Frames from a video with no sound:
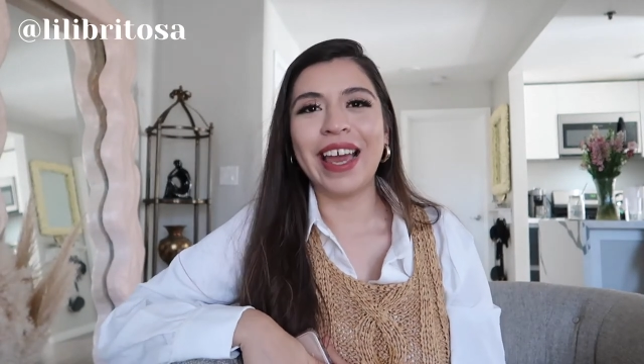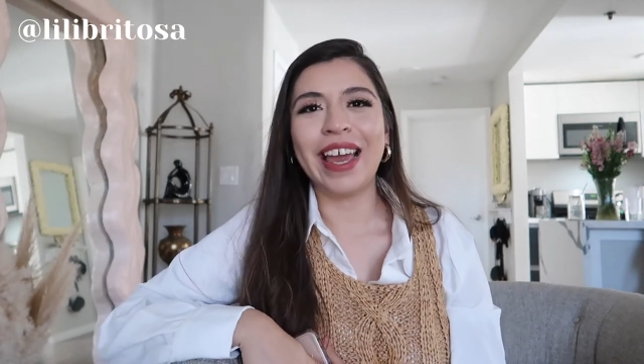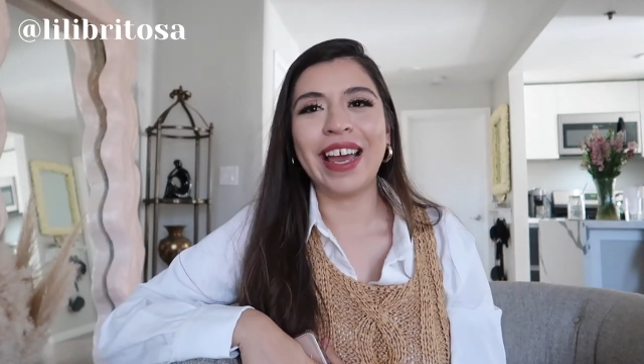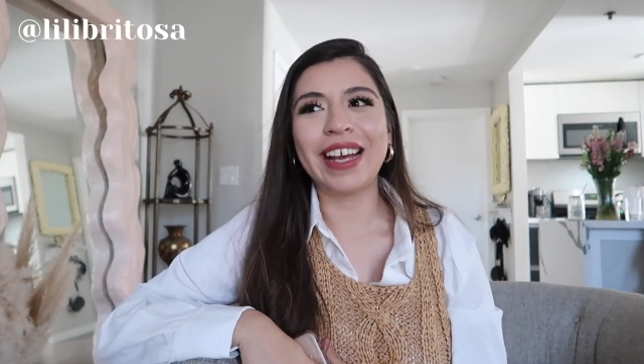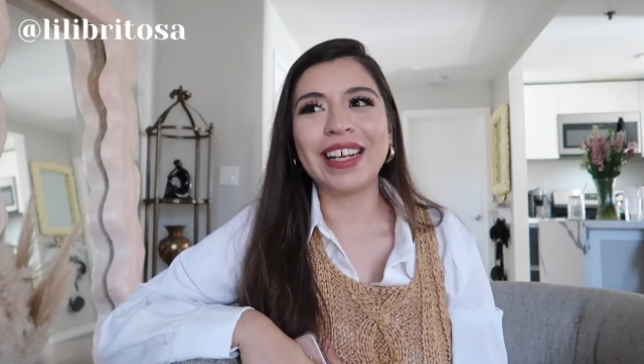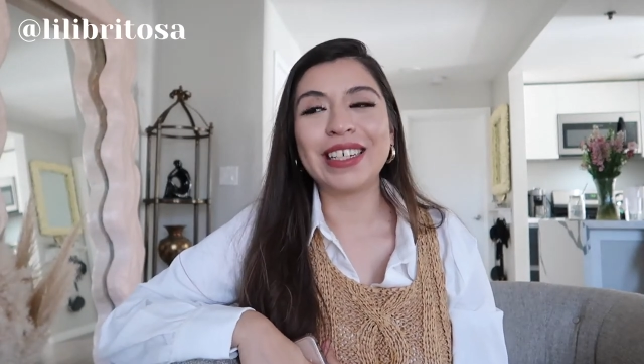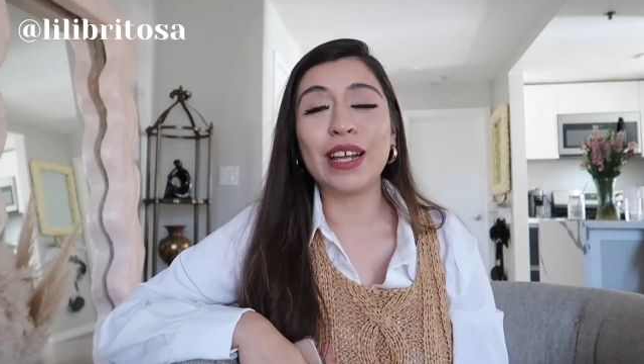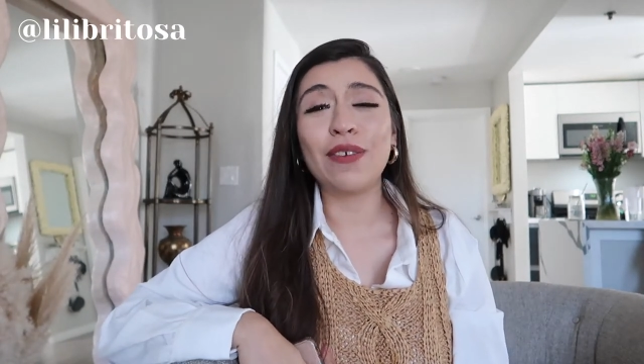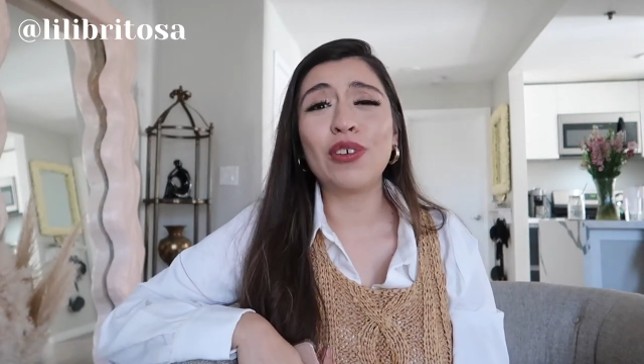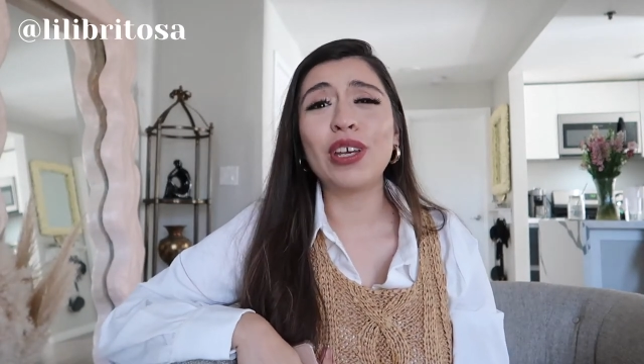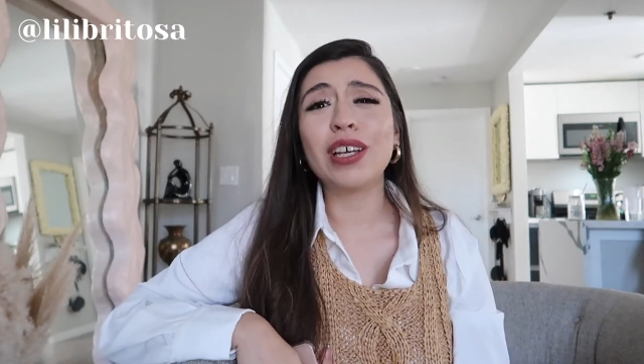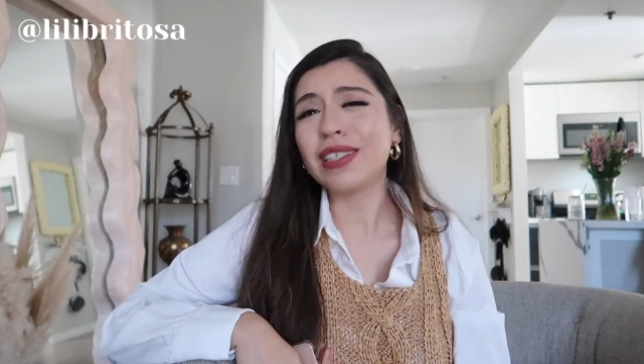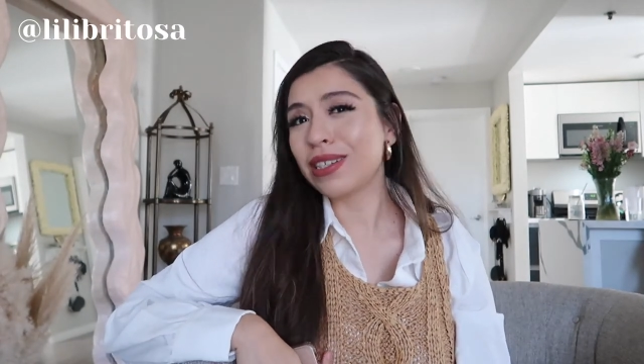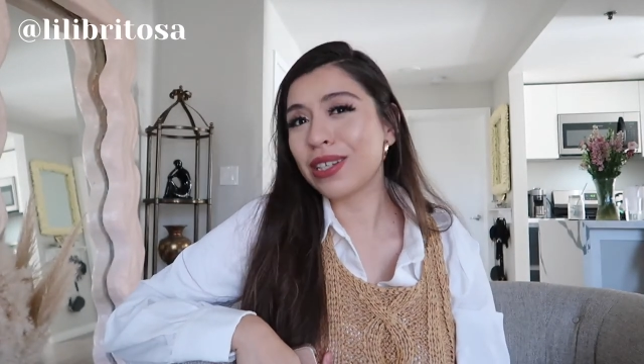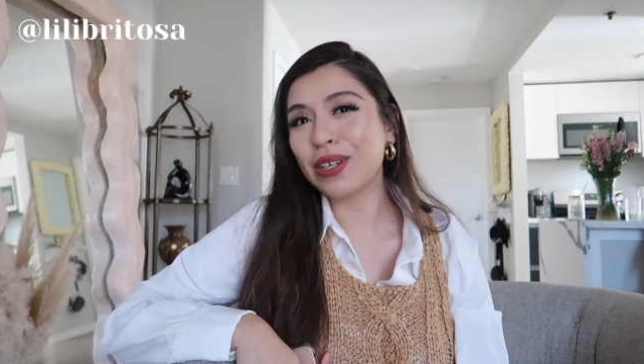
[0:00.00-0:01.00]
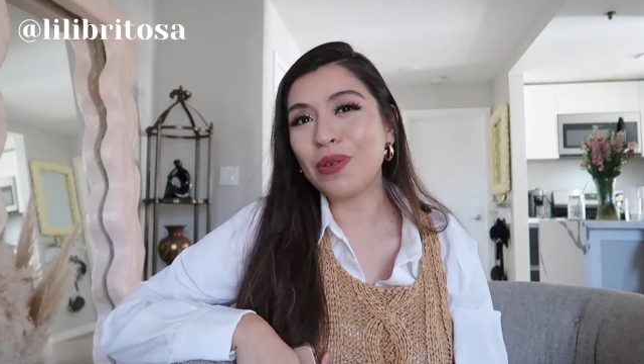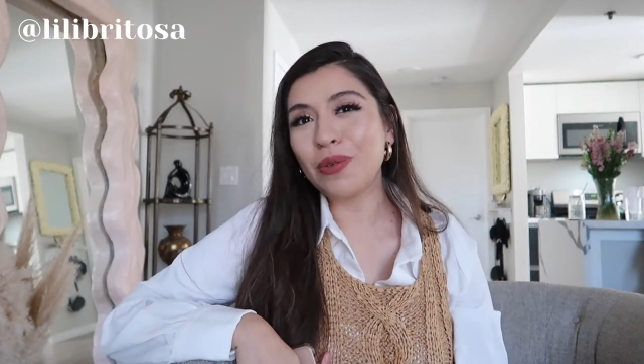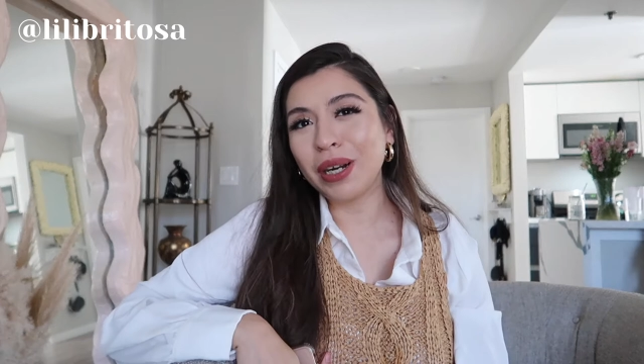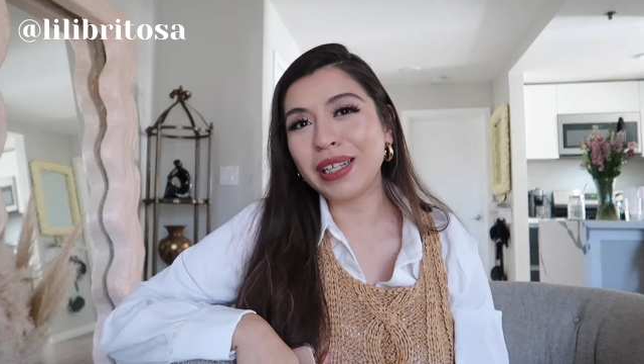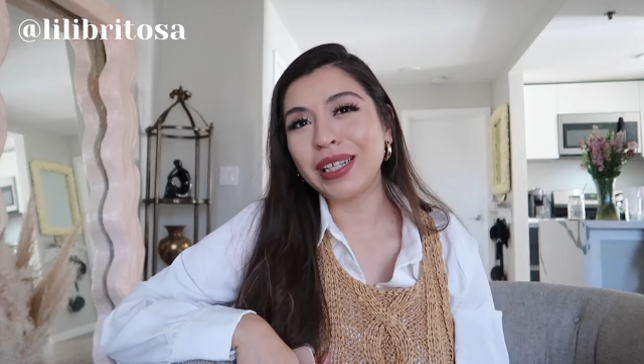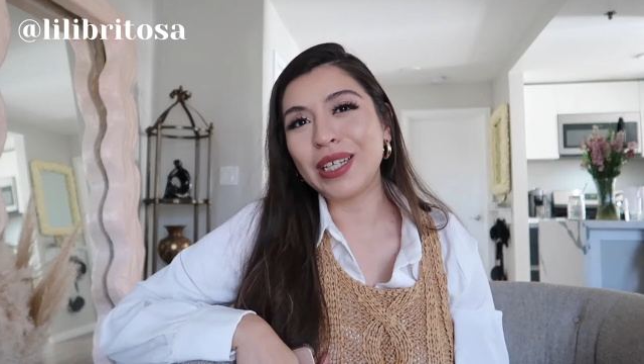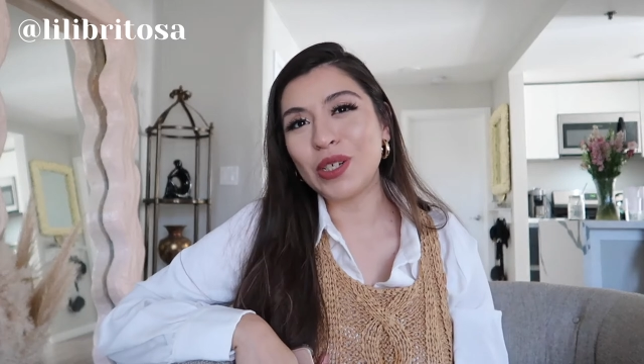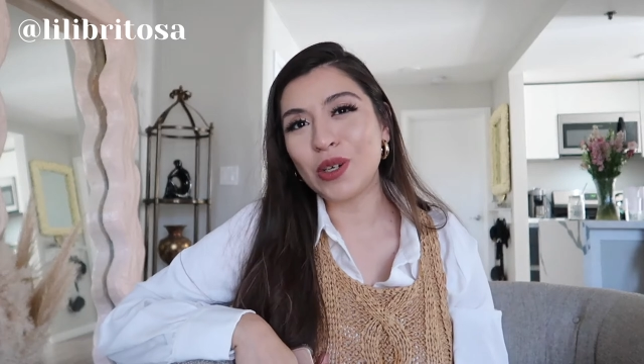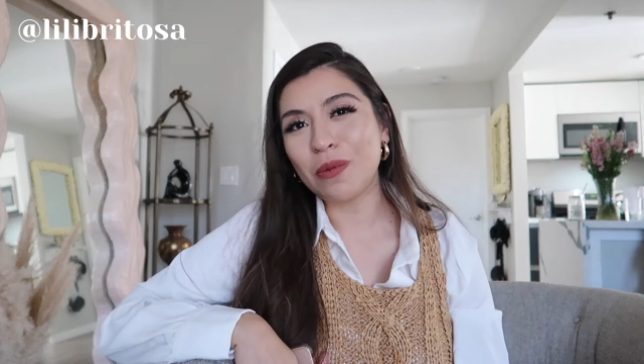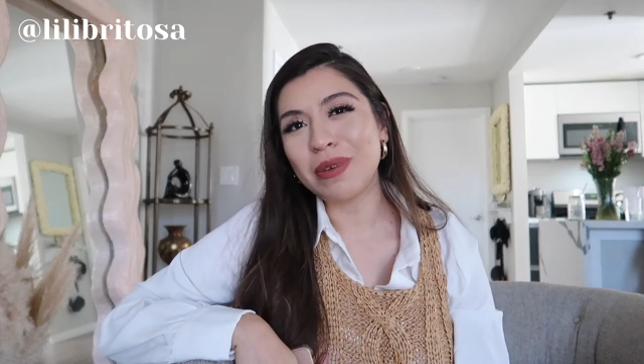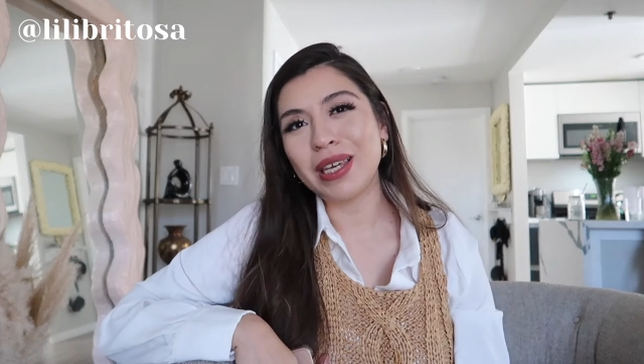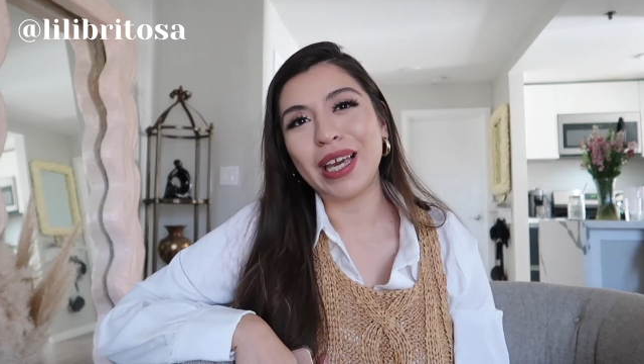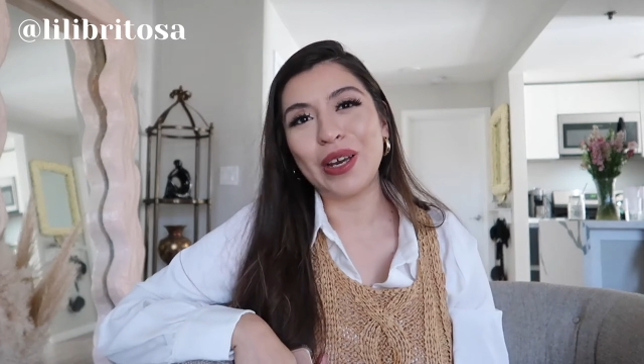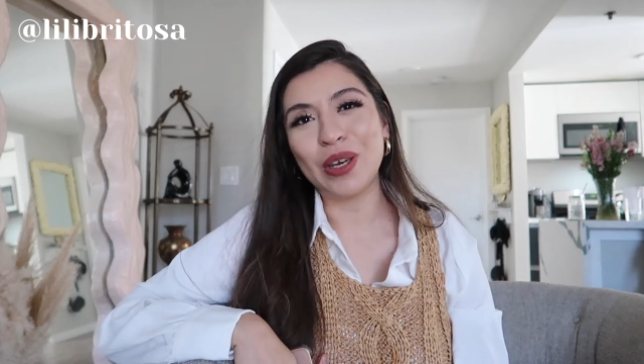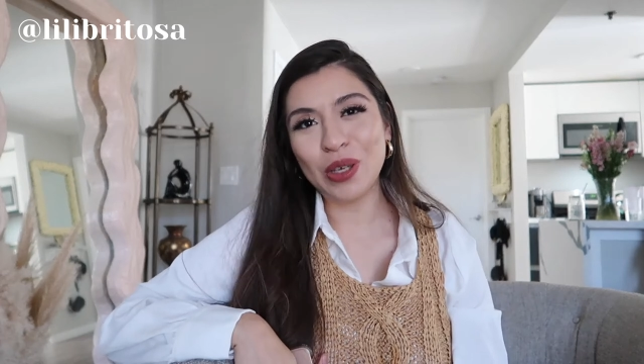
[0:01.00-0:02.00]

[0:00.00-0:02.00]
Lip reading: and if you guys could really do me